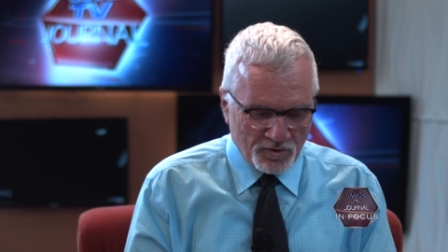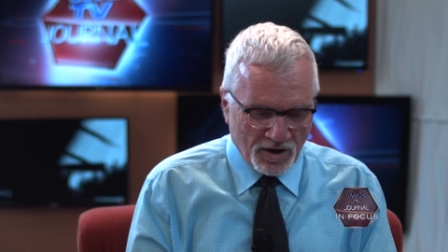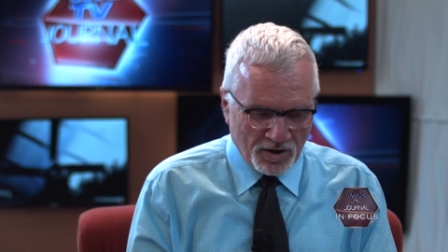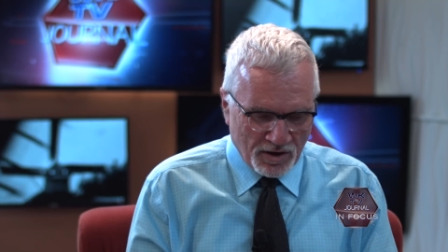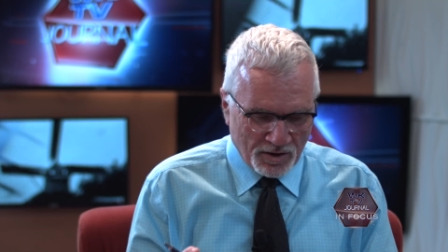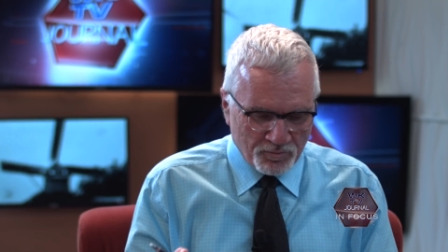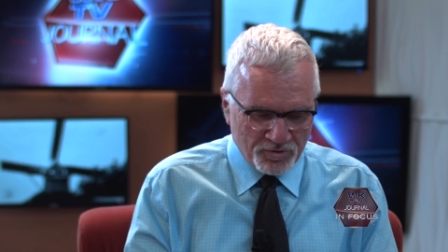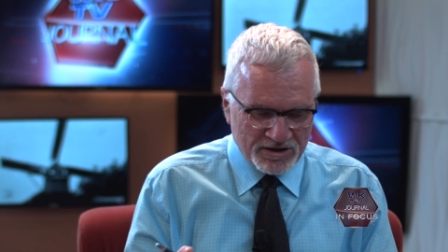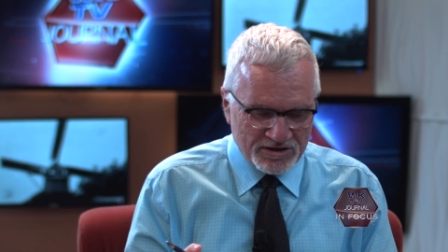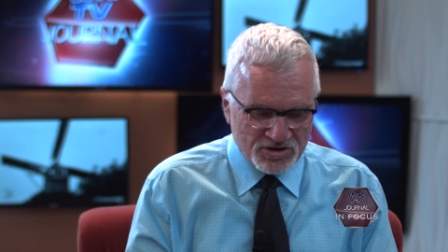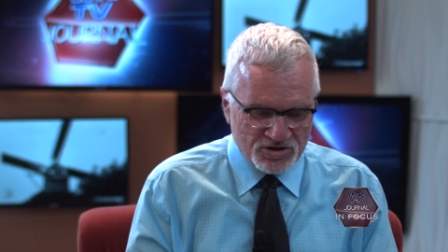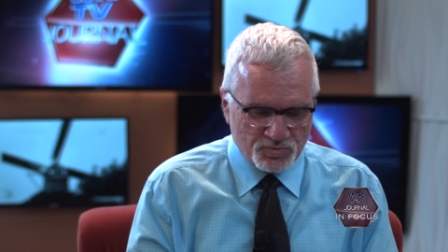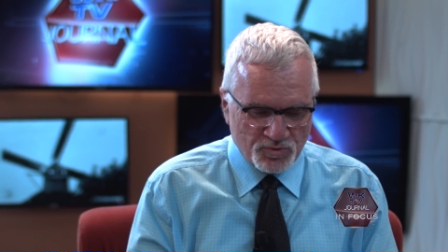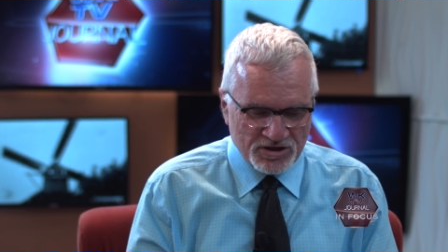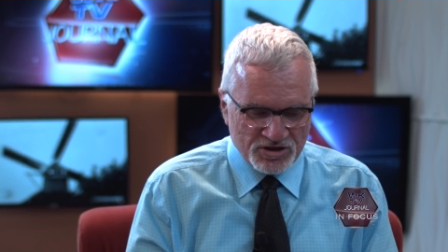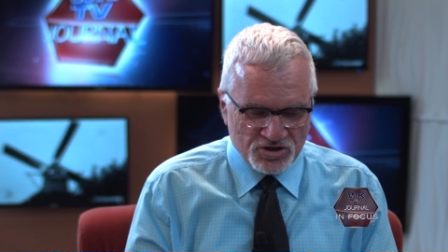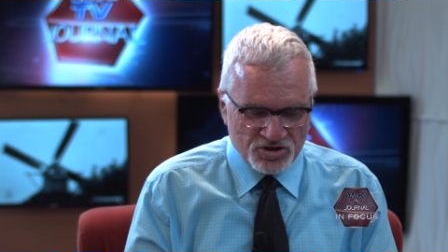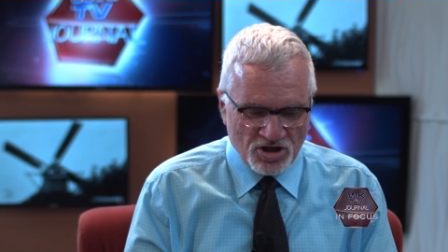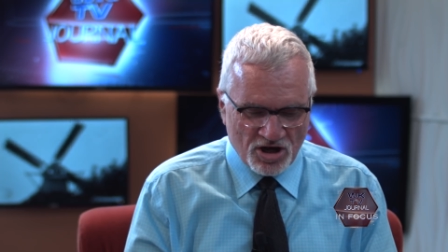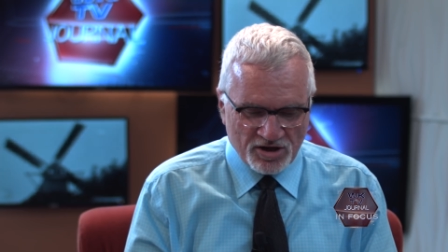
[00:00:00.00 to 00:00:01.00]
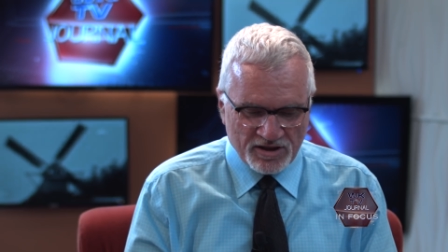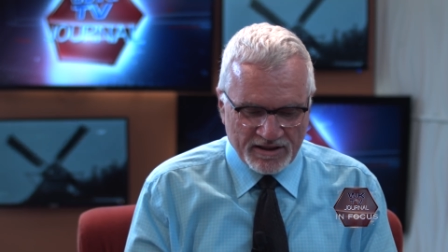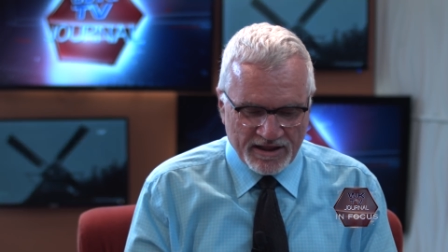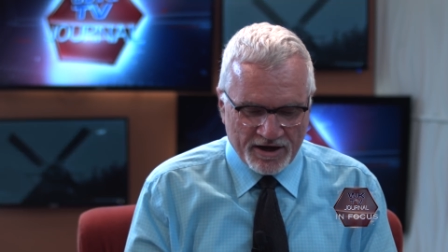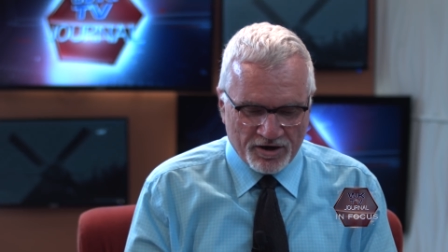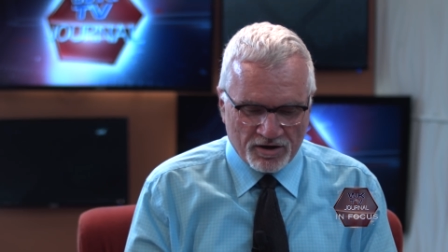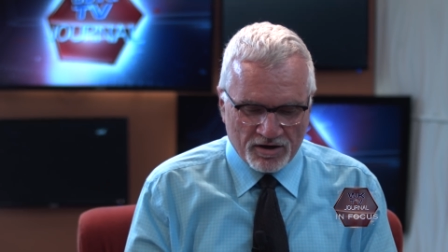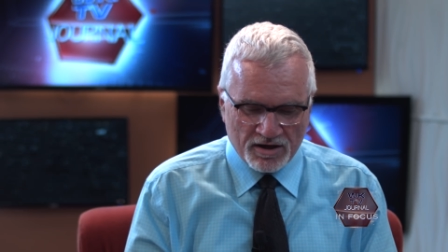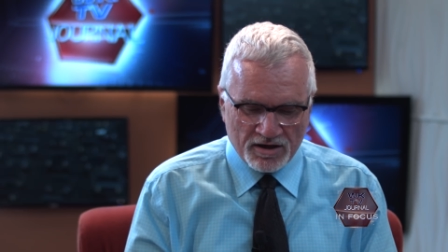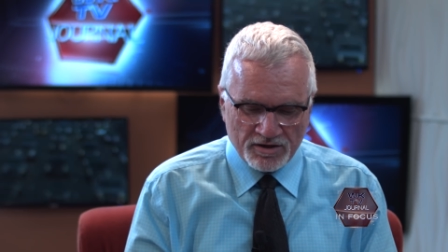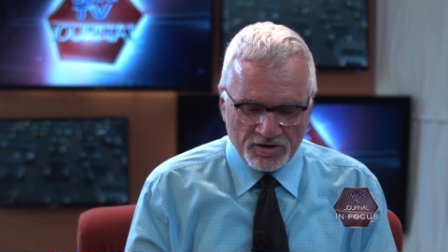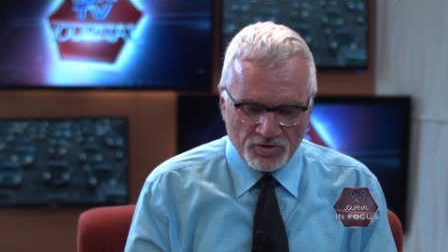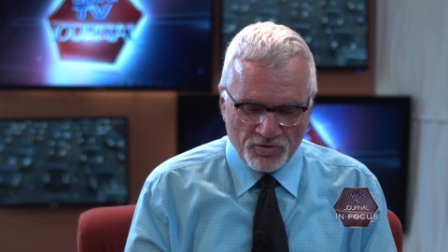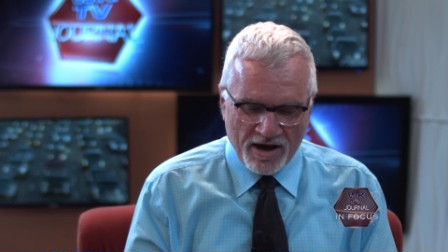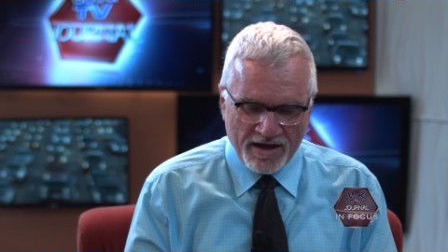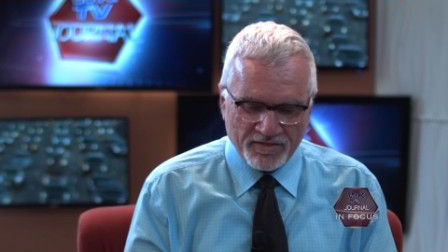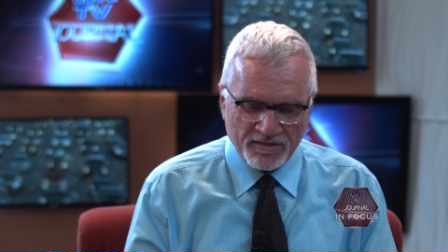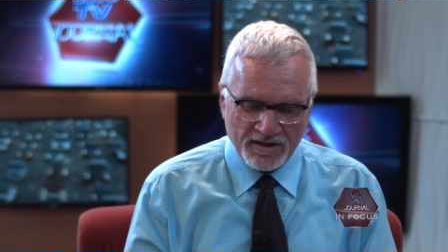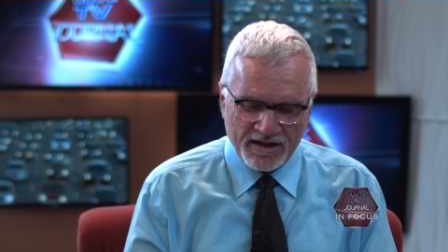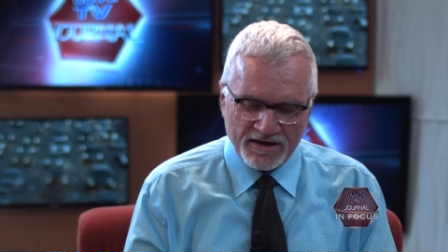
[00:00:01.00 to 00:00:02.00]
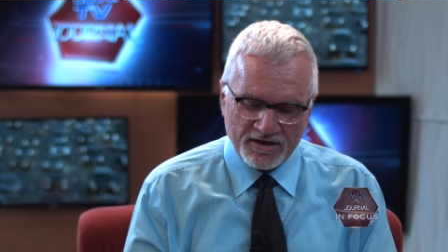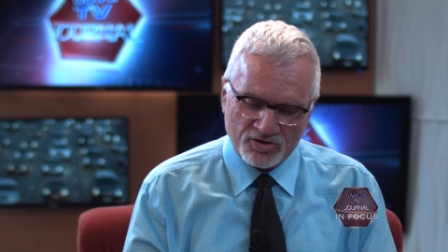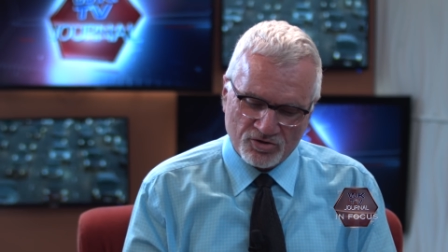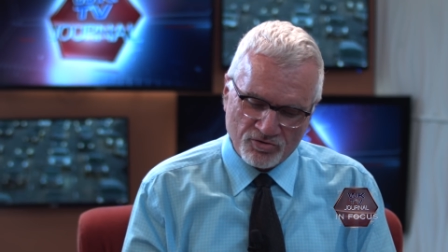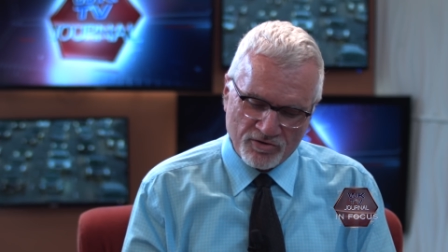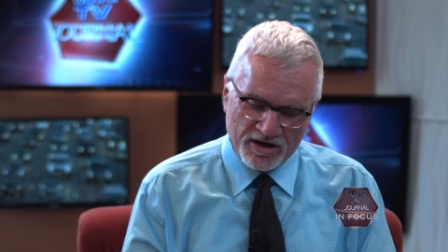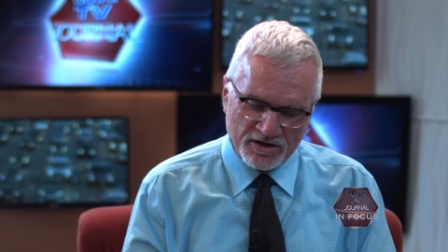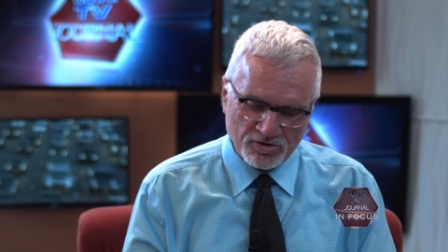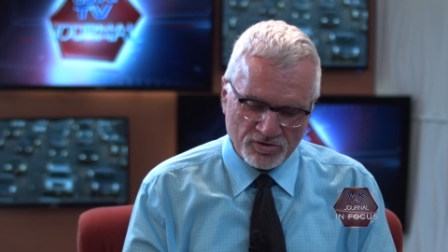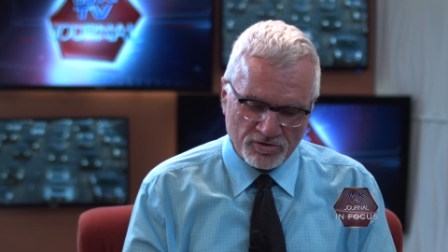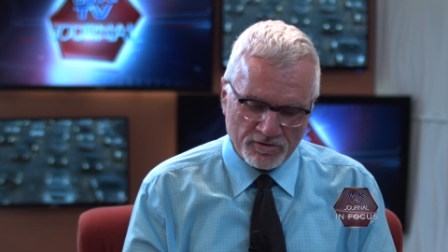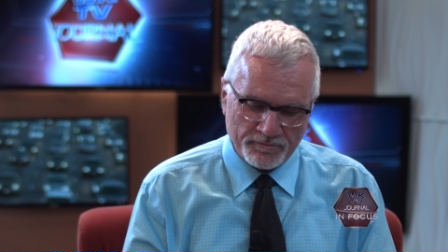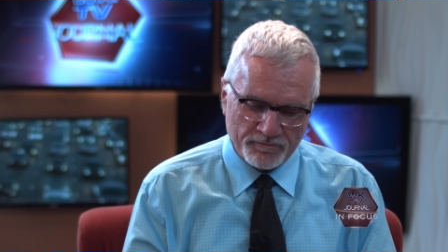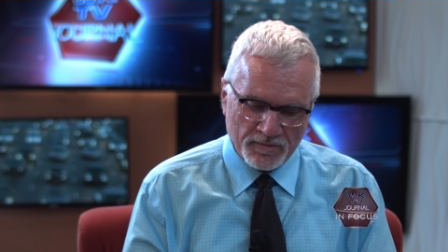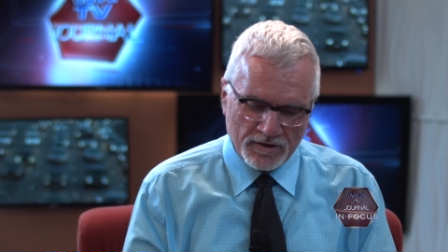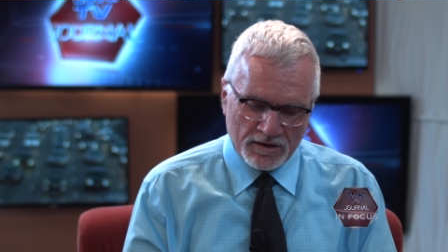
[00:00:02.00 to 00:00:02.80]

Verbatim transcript: I want to want to start there. Uh, your athletic director,